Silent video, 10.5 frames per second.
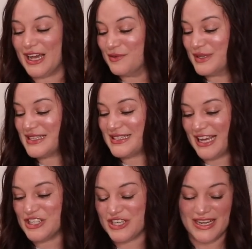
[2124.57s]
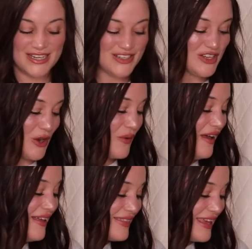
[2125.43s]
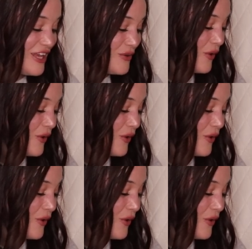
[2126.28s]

obsession. So thank you